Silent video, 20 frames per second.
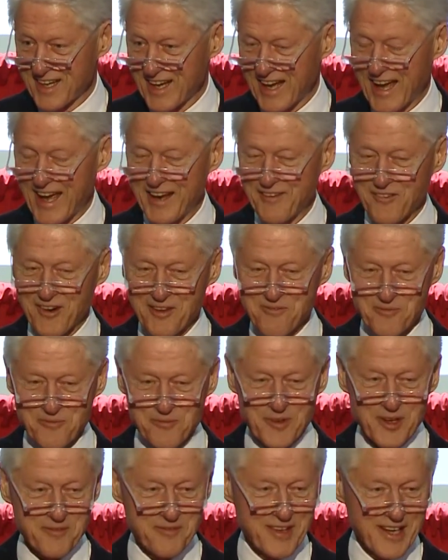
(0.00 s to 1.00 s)
And what
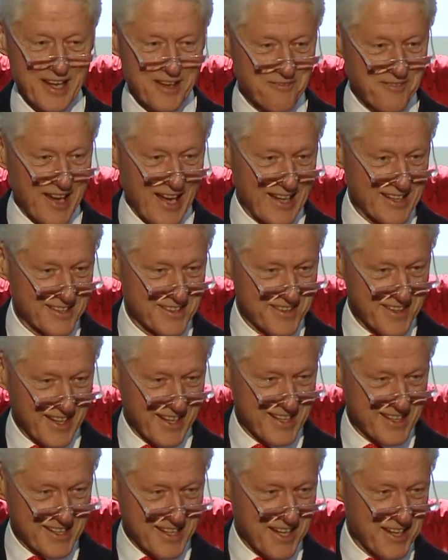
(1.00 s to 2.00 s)
put me in mind to
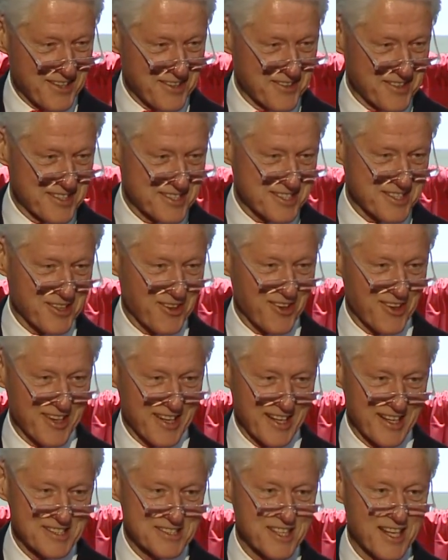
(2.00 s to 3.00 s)
tell you this
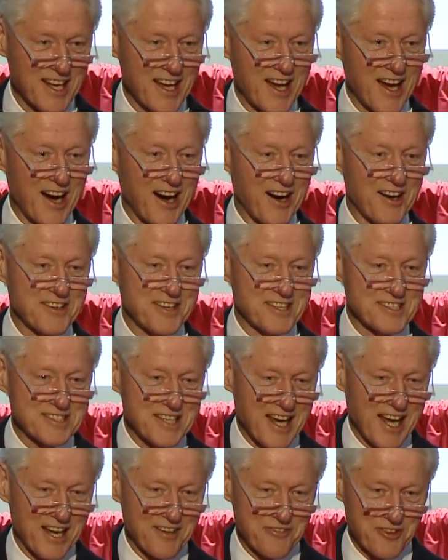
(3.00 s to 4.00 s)
story is, on this
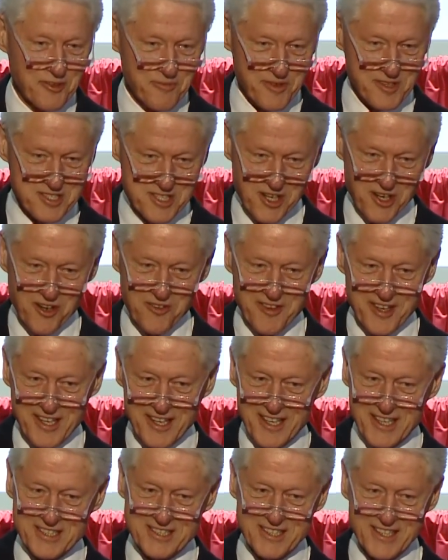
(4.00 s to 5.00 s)
elephant preserve, in
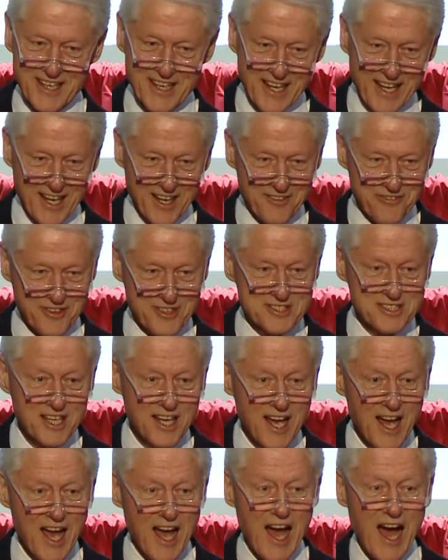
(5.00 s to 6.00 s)
addition to the elephants,
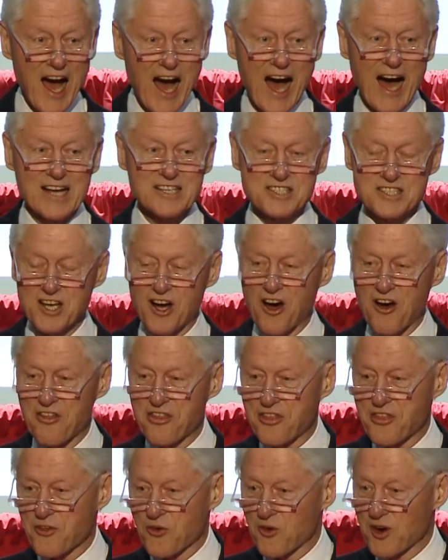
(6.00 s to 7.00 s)
I saw
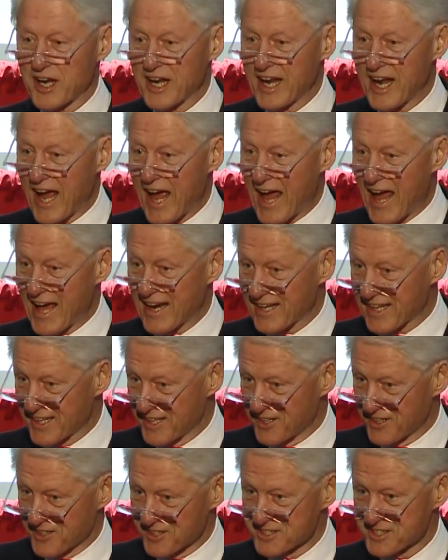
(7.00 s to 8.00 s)
3 ant
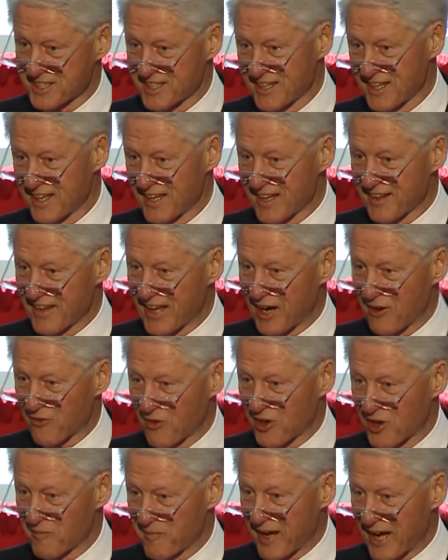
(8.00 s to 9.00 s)
hills that
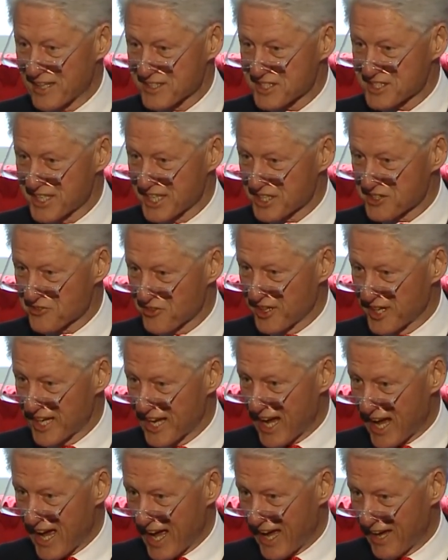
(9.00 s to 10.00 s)
were about 6 feet
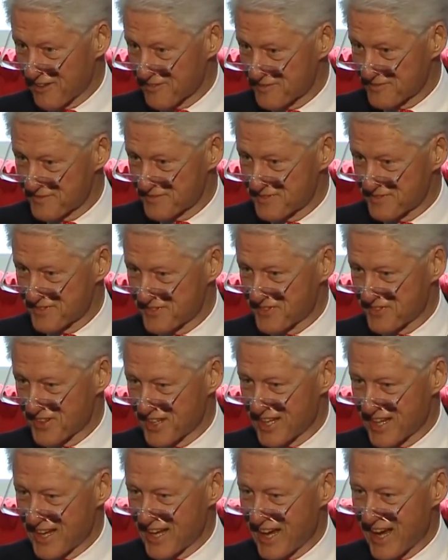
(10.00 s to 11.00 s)
high.
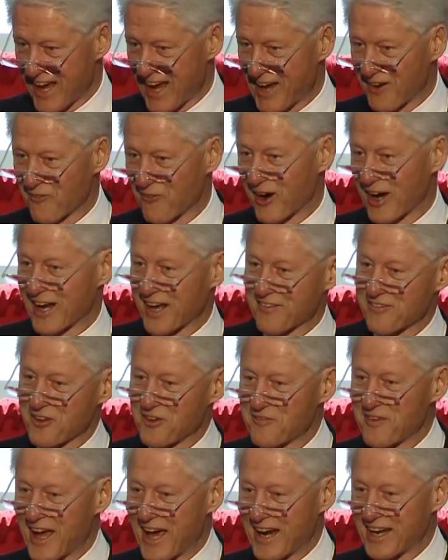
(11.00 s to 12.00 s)
And one of
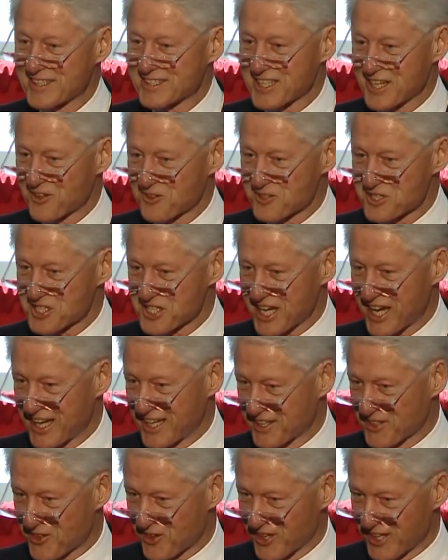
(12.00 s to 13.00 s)
them had its own
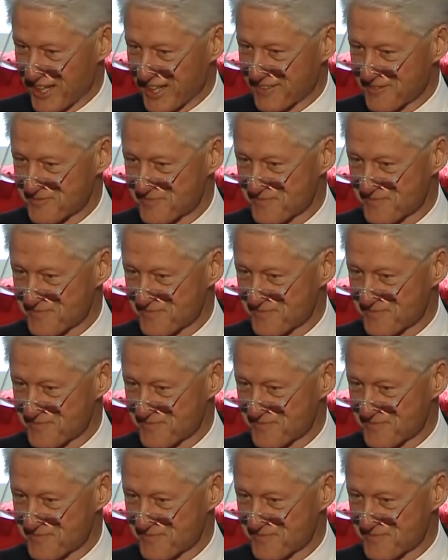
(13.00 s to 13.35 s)
shade tree.